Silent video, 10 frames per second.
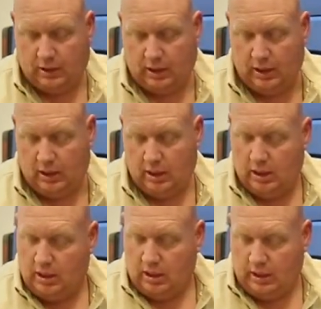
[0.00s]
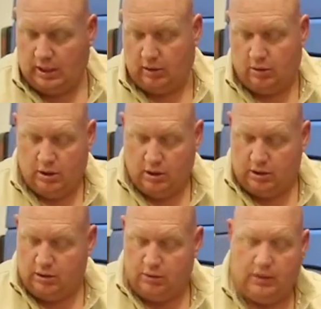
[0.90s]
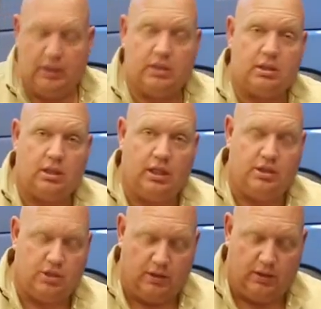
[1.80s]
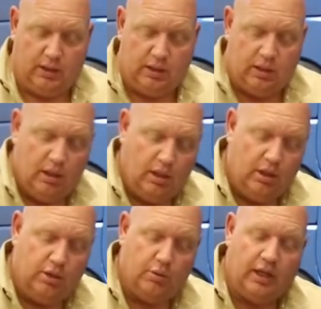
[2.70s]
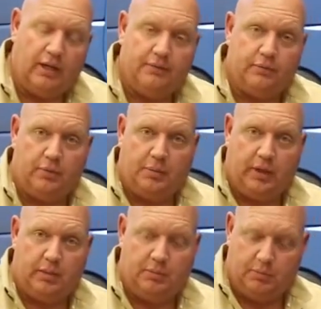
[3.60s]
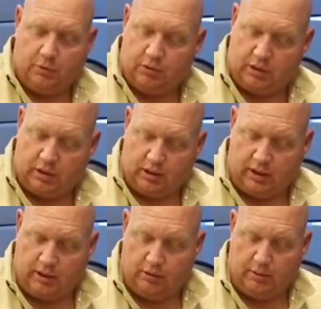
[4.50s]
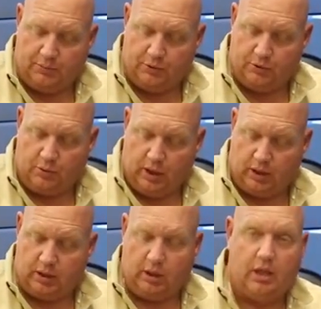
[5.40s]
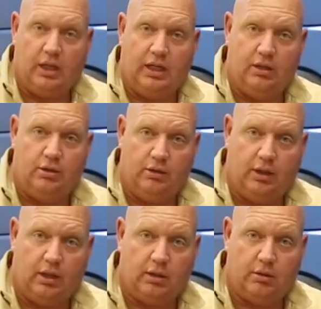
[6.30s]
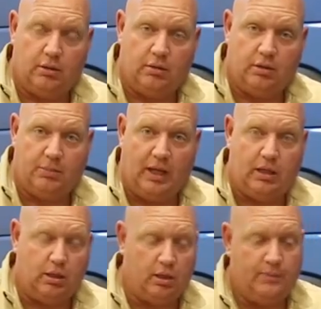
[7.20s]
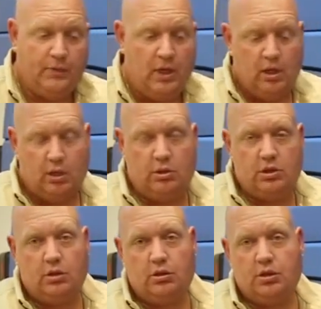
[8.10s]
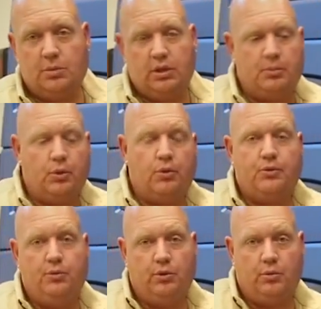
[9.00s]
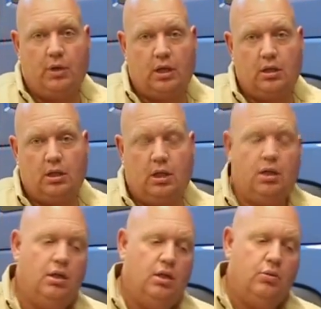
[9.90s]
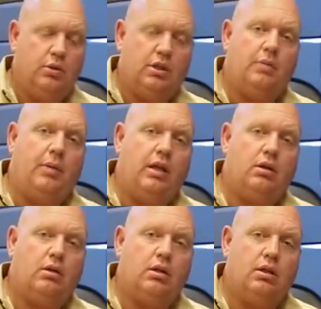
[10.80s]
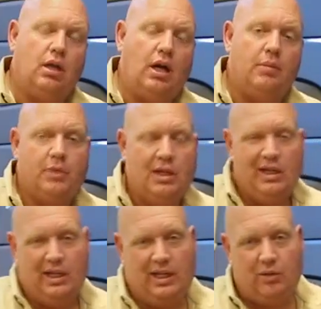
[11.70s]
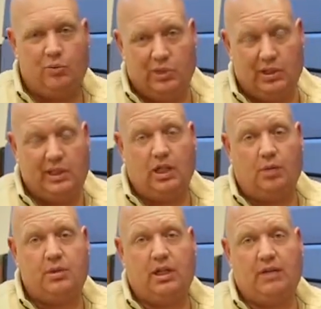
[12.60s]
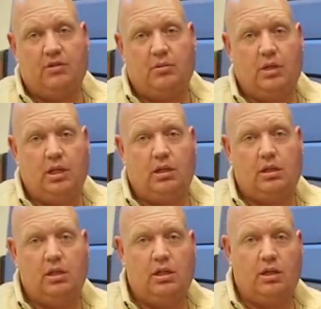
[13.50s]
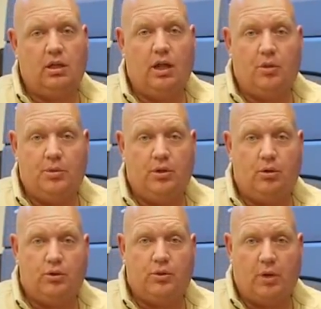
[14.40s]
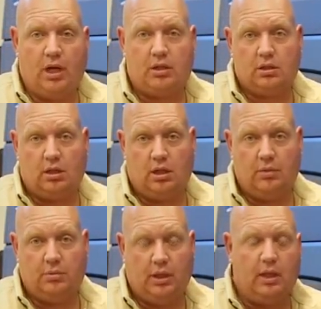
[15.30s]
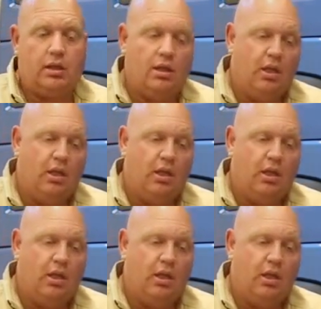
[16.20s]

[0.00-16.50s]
okay? Now, to do the installation of this, you will have replacement bolts that are going to go up through the rocker guard and into this spacer. So what you do is you put the bolt through the rocker guard with the spacer on the top, and it really helps to have somebody else here to help you hold the rocker guard in place.